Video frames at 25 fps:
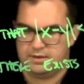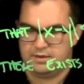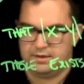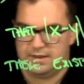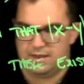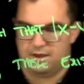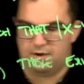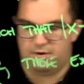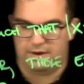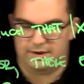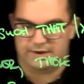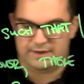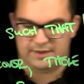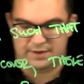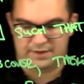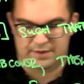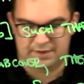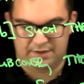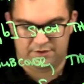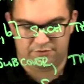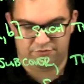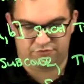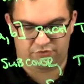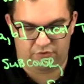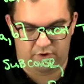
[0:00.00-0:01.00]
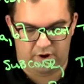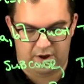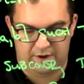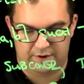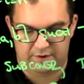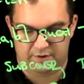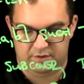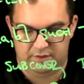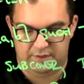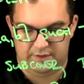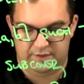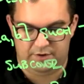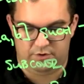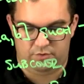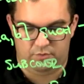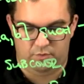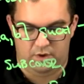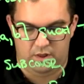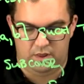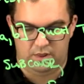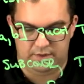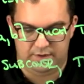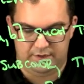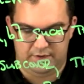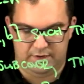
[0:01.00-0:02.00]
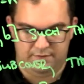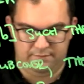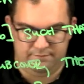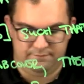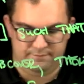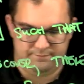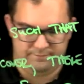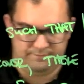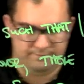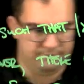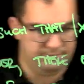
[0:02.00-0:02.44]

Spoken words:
now I can again triangle inequality.